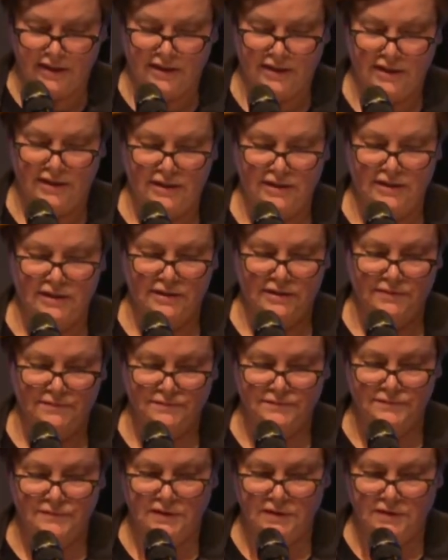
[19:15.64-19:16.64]

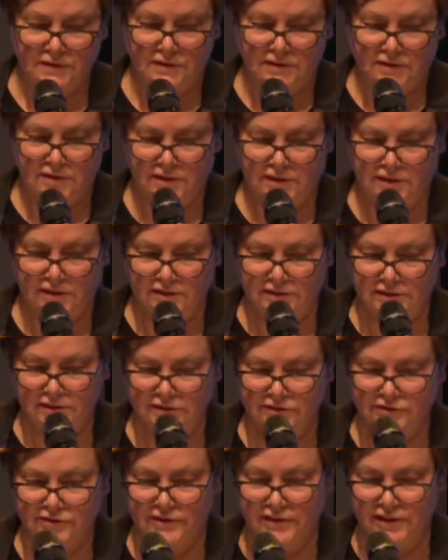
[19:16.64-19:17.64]
um, uh,
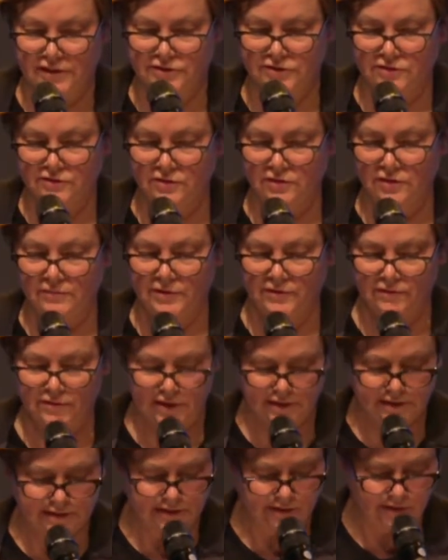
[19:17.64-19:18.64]
international human
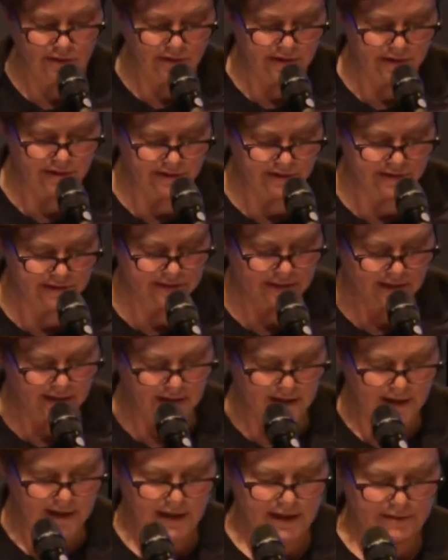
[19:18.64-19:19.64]
rights lawyers.
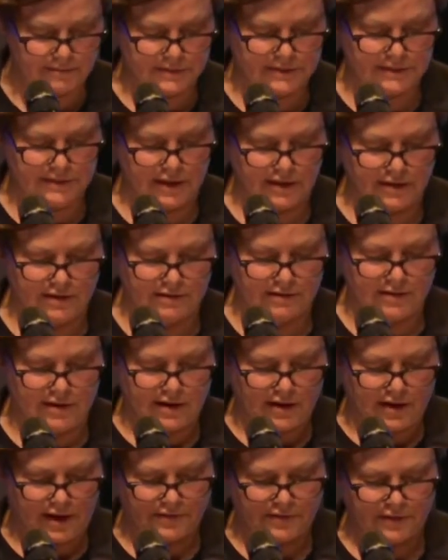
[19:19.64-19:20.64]
Um, so
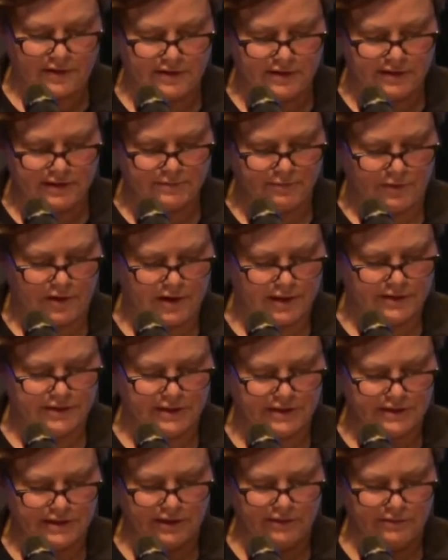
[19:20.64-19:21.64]
I think these
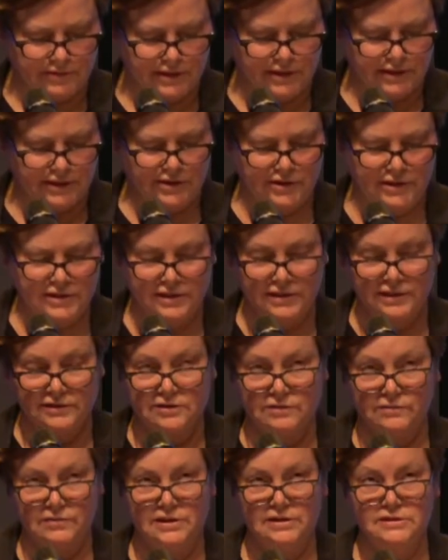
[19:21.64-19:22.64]
projects that are really looking at
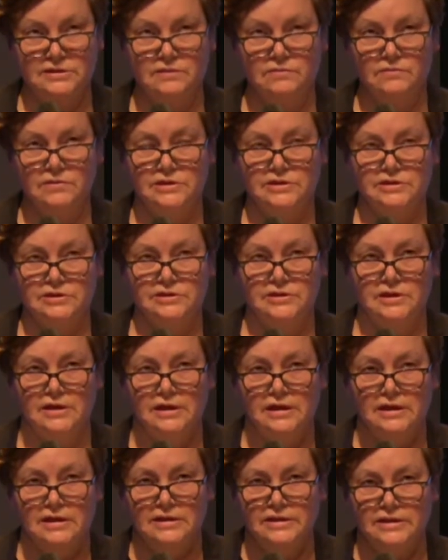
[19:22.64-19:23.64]
the ways in which
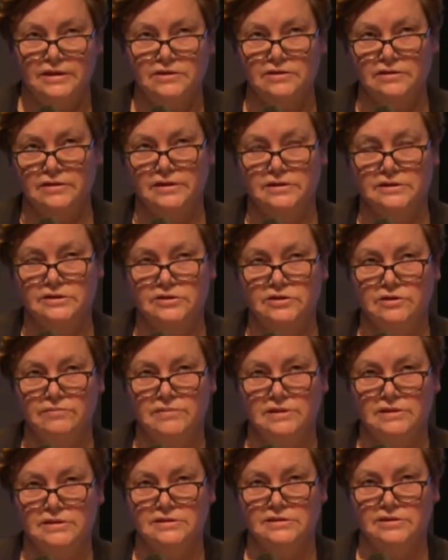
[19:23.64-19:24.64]
legal
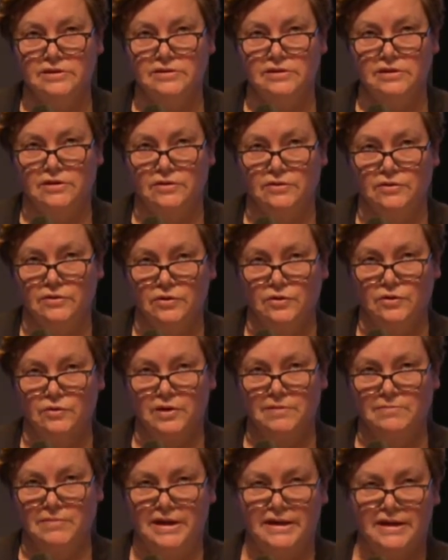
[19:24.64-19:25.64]
instruments are who
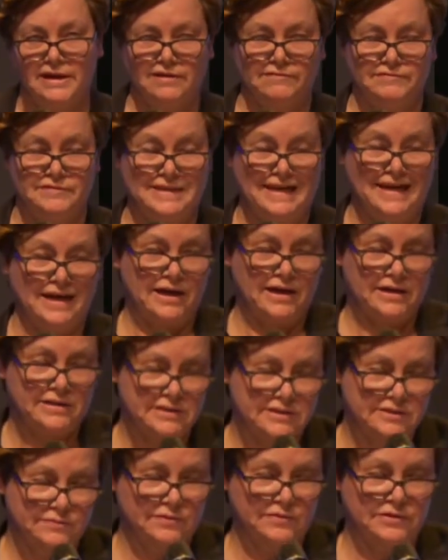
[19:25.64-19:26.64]
we might have
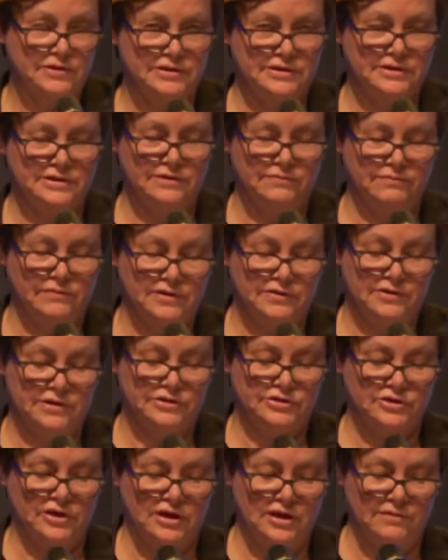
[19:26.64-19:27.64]
tasked with the with the
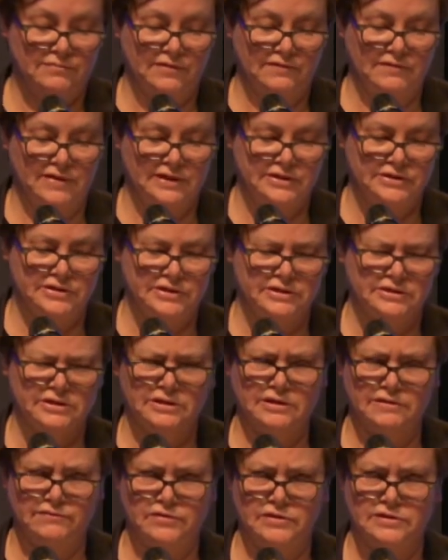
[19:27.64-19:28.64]
job of actually
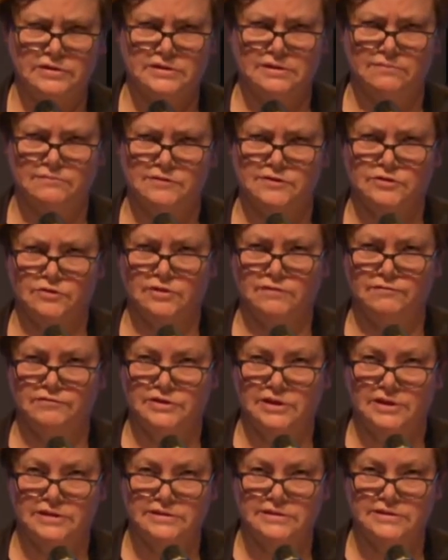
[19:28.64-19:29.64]
delivering some sort of
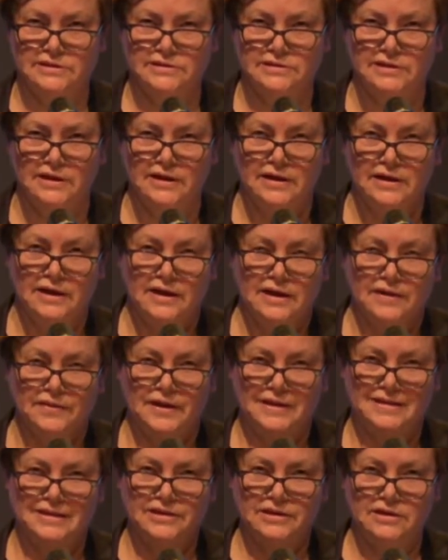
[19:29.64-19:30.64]
justice,
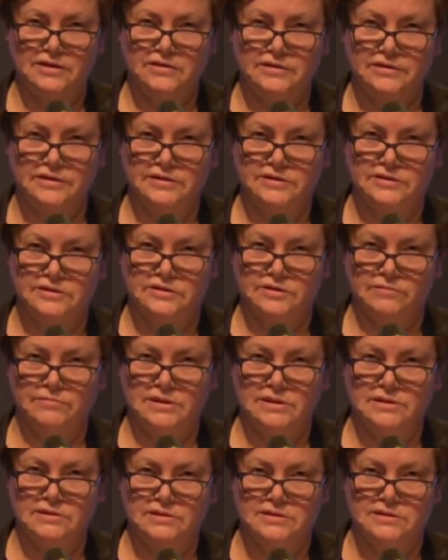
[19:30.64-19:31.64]
that legal
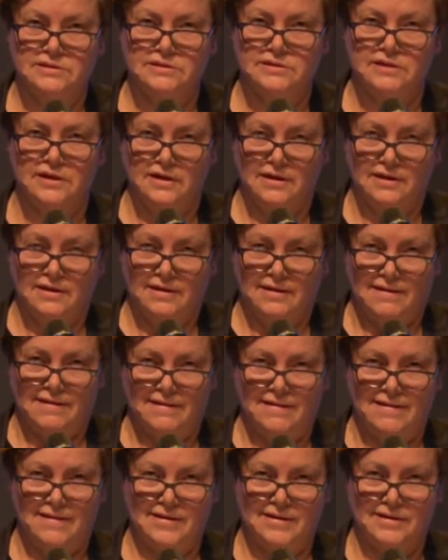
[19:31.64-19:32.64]
instruments
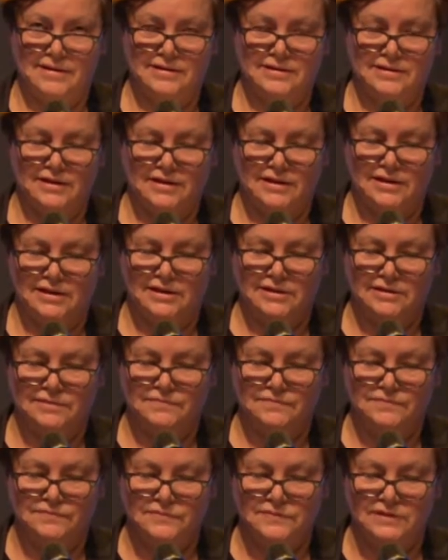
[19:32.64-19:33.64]
and
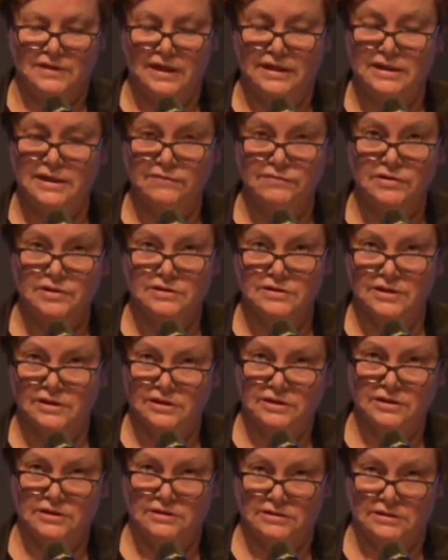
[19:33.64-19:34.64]
um, and even
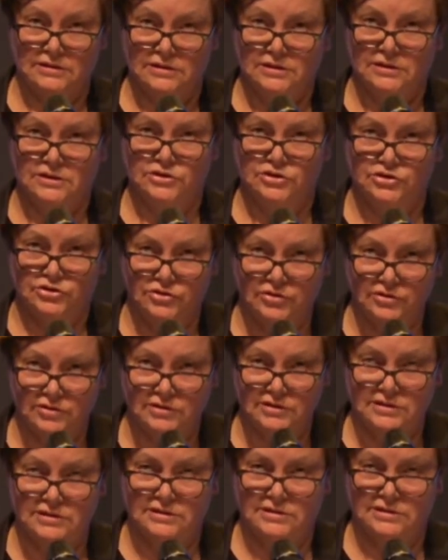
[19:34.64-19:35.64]
like
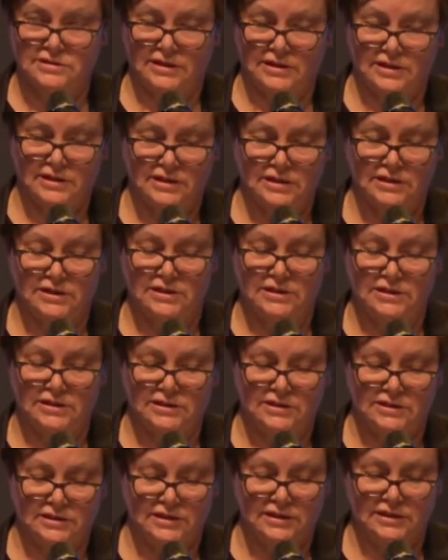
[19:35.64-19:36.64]
insurance
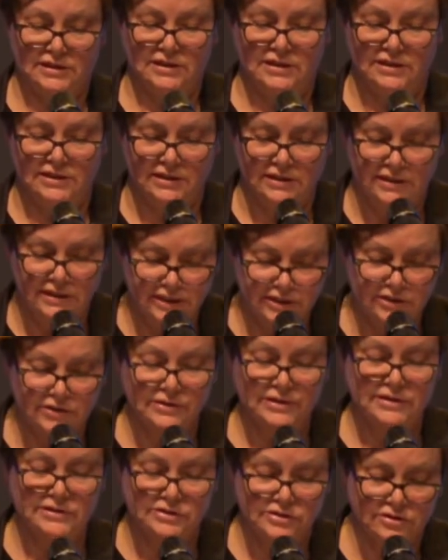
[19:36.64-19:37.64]
uh, legal
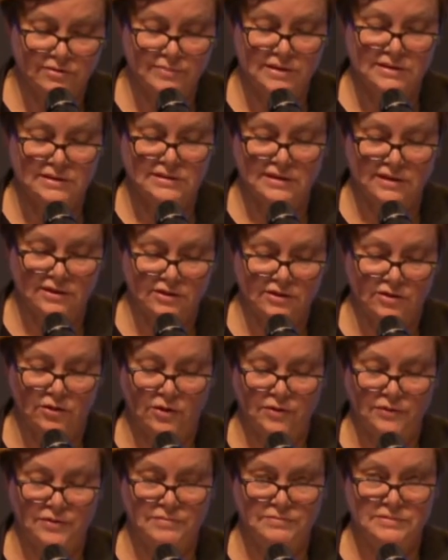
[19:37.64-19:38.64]
instruments that
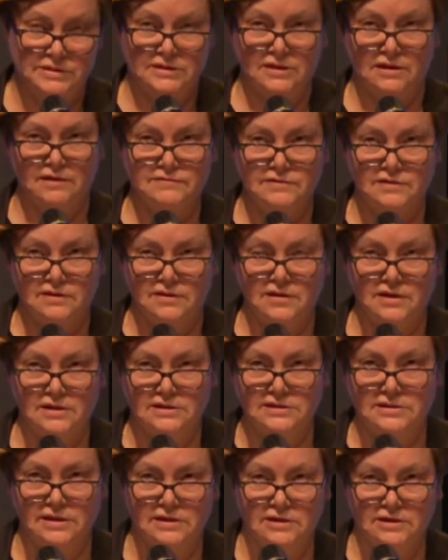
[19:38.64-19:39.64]
encode themselves in
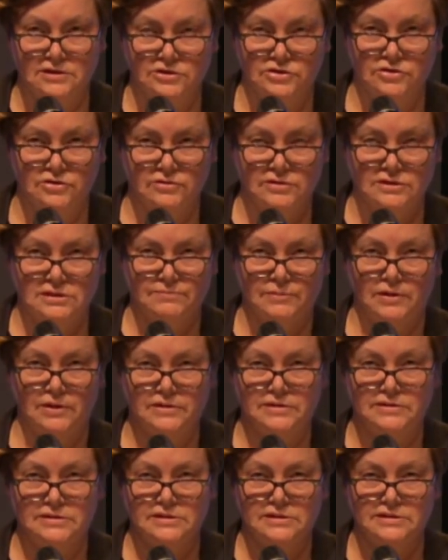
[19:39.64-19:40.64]
things like insurance
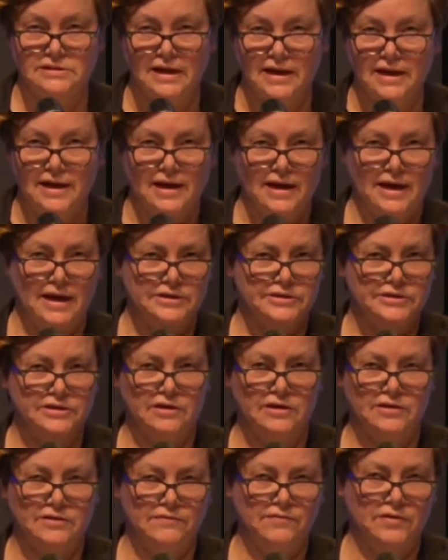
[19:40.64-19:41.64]
policies actually
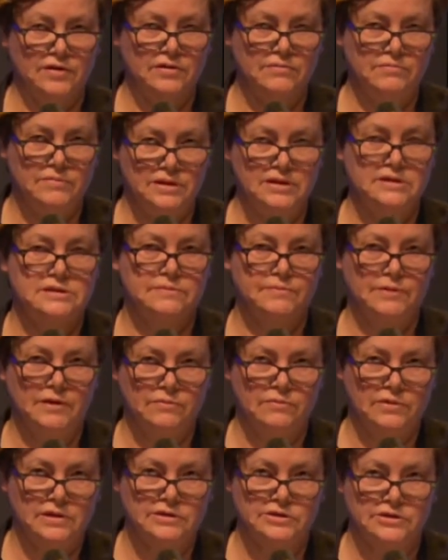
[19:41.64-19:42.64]
are the very means by
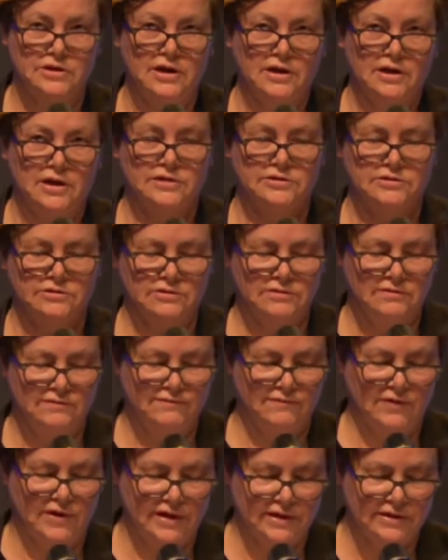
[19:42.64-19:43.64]
which a certain
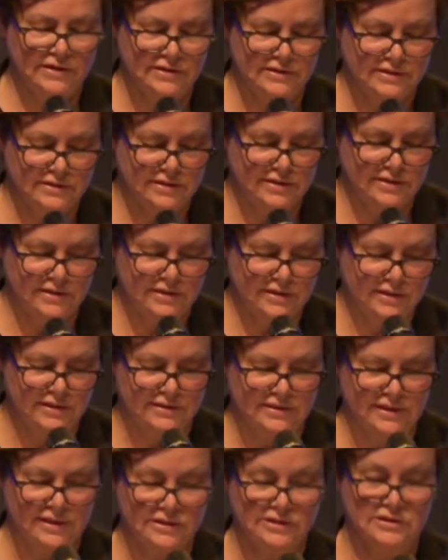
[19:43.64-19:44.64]
violence
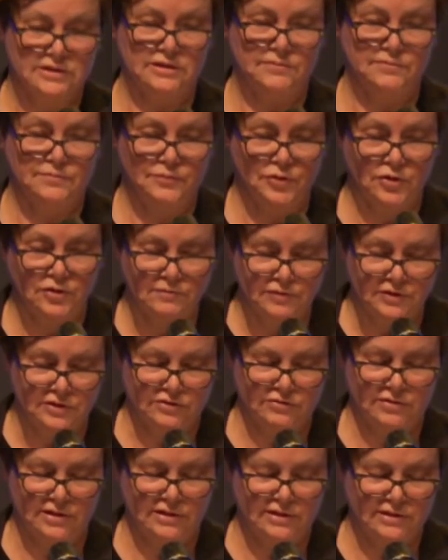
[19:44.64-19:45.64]
is actually
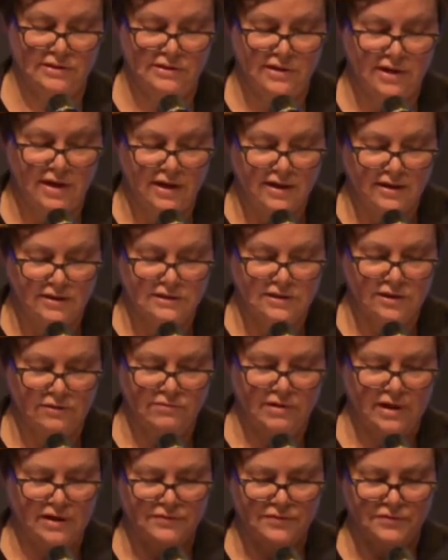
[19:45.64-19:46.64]
perpetrated. So
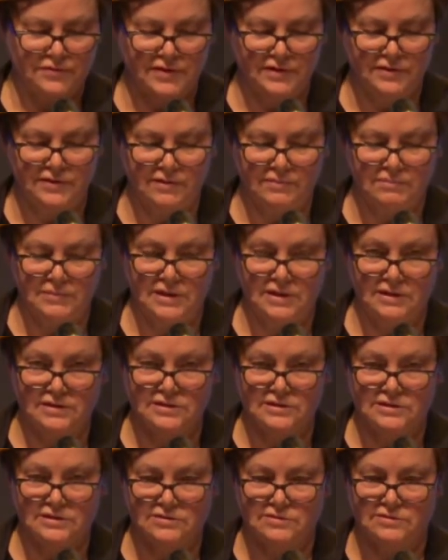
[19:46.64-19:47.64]
rather than the
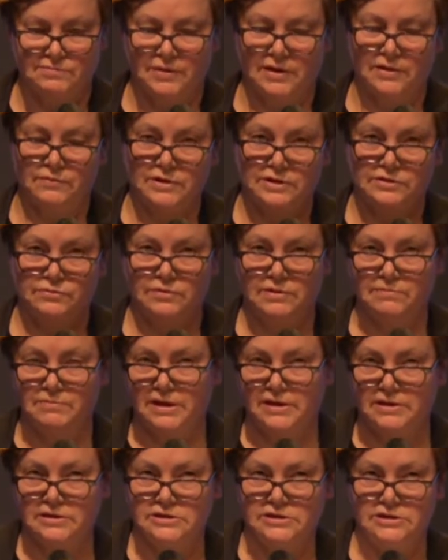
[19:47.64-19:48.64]
means by which we
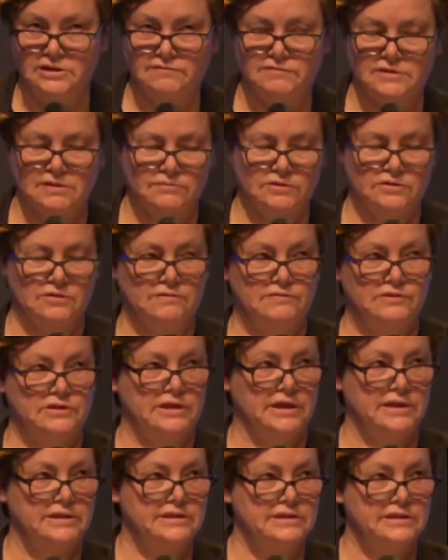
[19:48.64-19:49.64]
might achieve some sort of
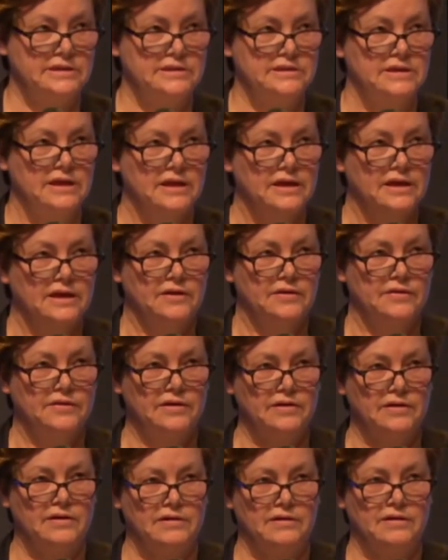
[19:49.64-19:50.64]
justice,
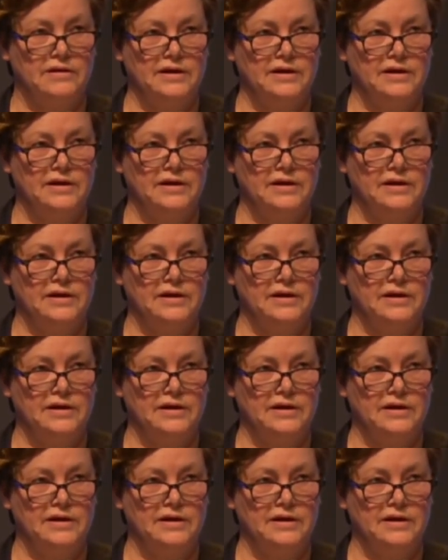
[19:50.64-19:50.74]
they're,